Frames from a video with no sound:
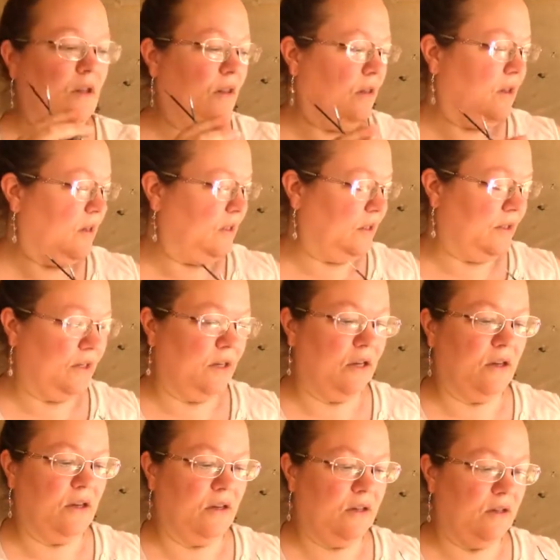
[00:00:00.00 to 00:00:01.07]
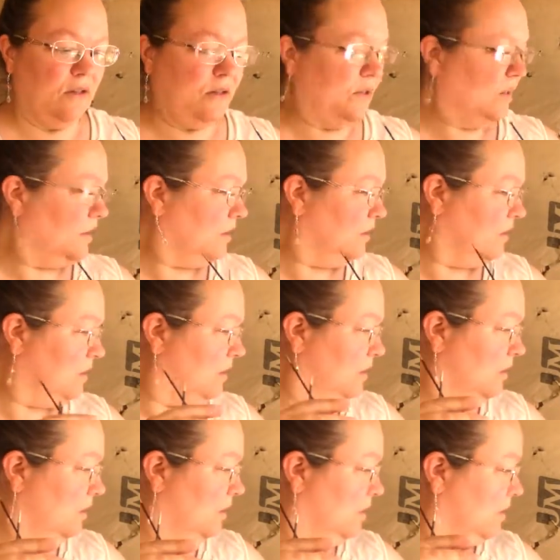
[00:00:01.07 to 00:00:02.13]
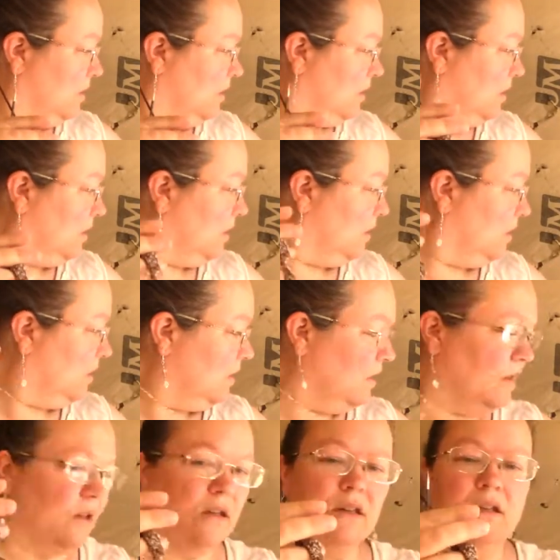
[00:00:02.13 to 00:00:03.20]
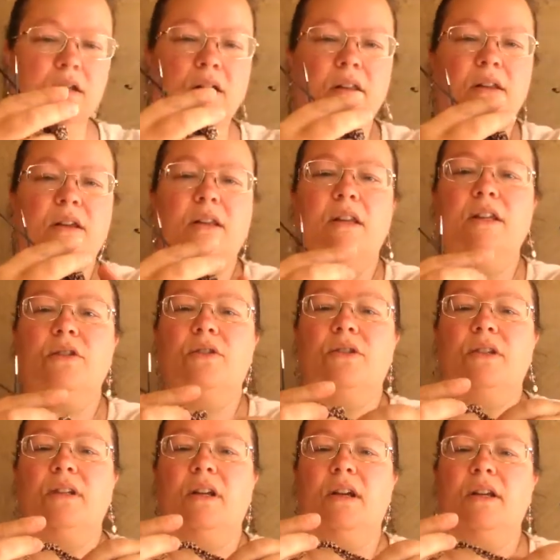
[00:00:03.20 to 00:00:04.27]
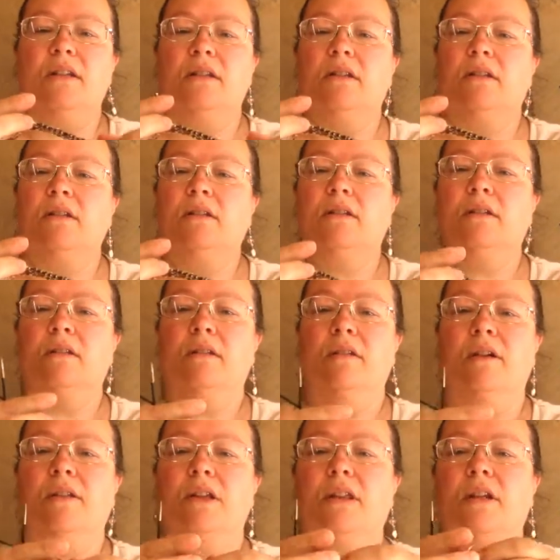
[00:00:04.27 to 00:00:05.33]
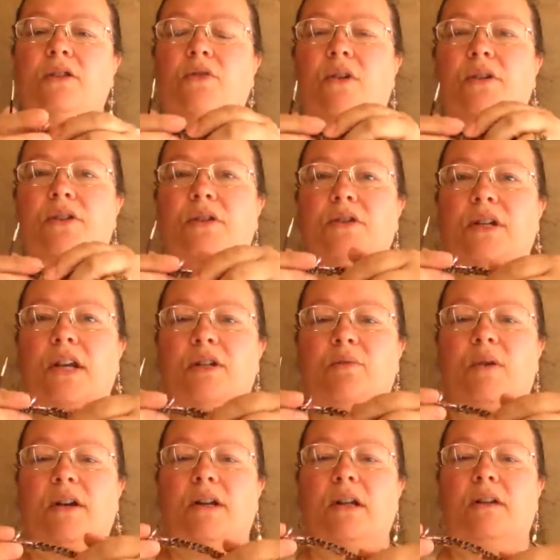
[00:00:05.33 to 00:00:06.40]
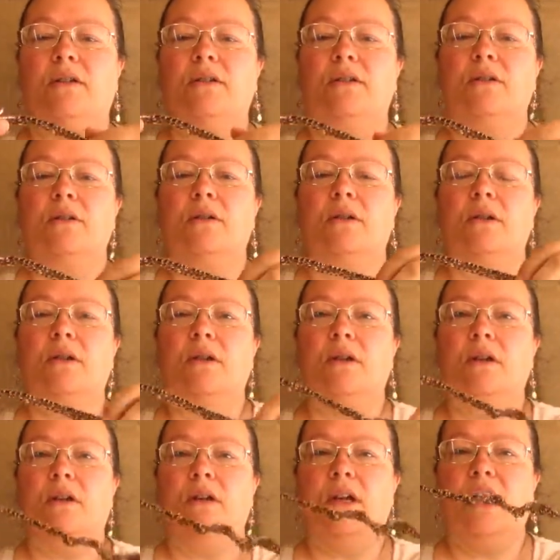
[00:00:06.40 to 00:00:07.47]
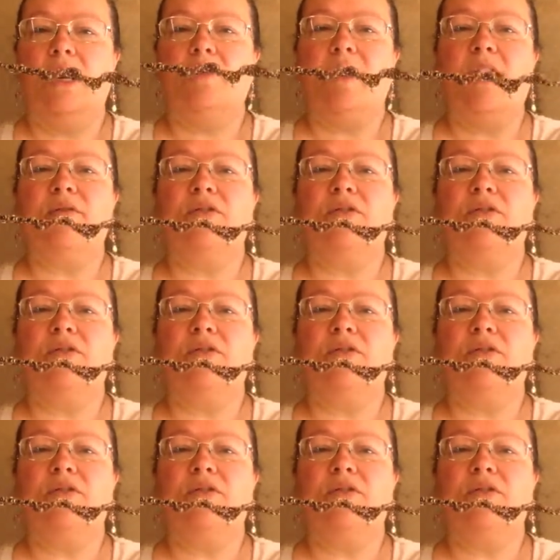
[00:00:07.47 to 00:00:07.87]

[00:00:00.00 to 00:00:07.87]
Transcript: This is in, I think these are also size 1 needles. Anyway, I've